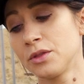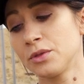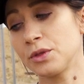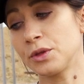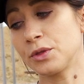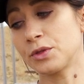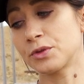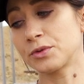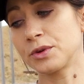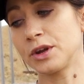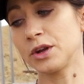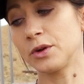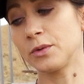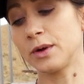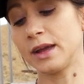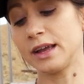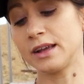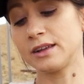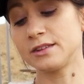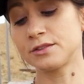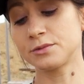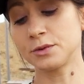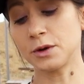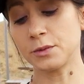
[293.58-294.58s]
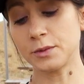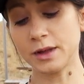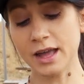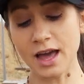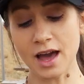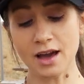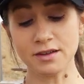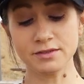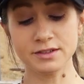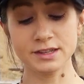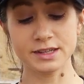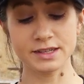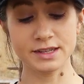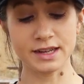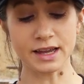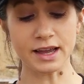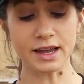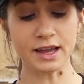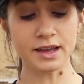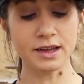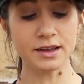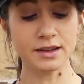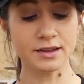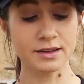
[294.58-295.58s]
The 308 is what we have
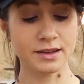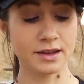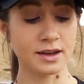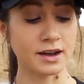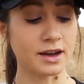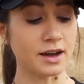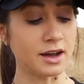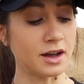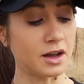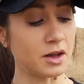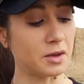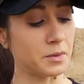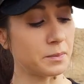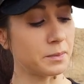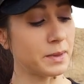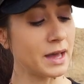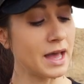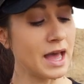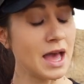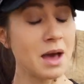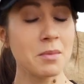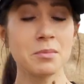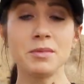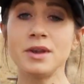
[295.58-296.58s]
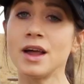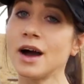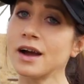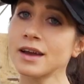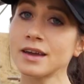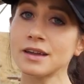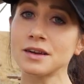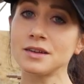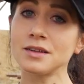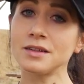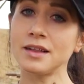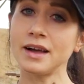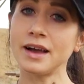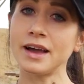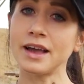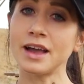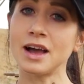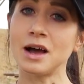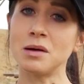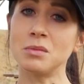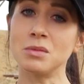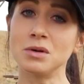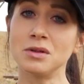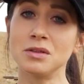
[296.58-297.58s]
today. Not gonna lie,
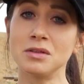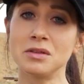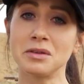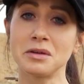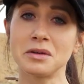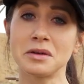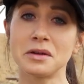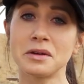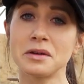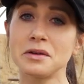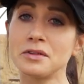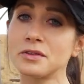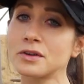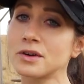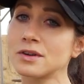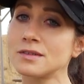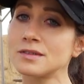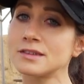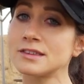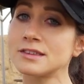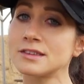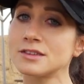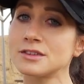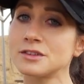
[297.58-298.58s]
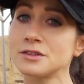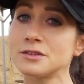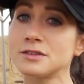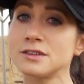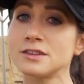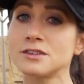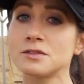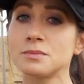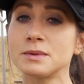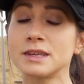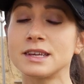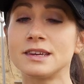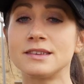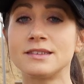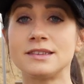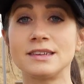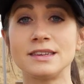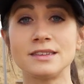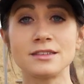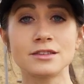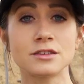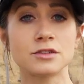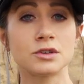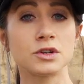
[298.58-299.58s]
I'm a little nervous to shoot this because it
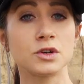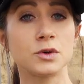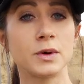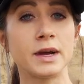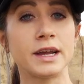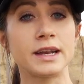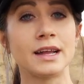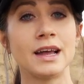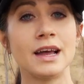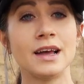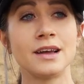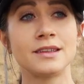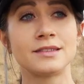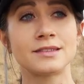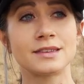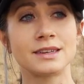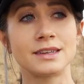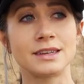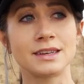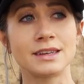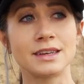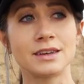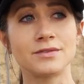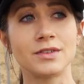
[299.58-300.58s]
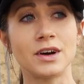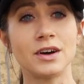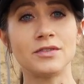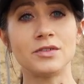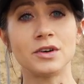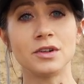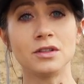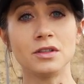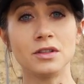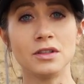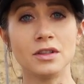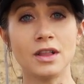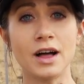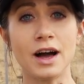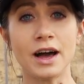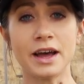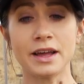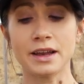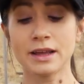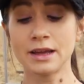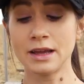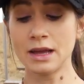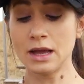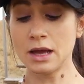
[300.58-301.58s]
is 308. It's gonna give off a
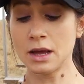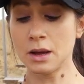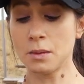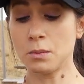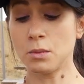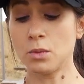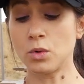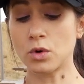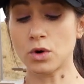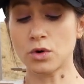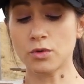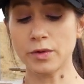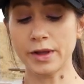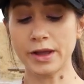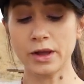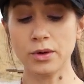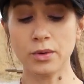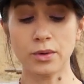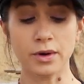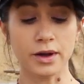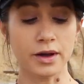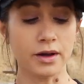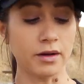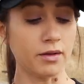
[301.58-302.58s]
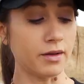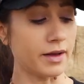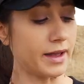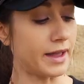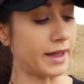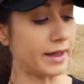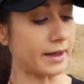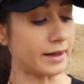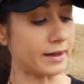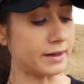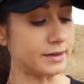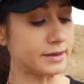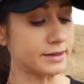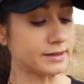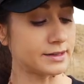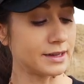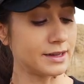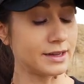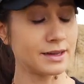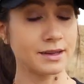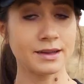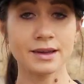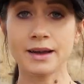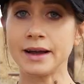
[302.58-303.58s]
lot more recoil, and
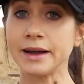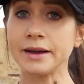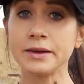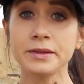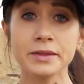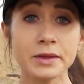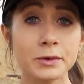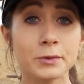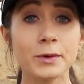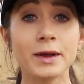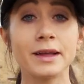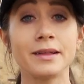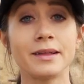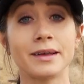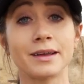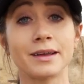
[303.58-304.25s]
I only weigh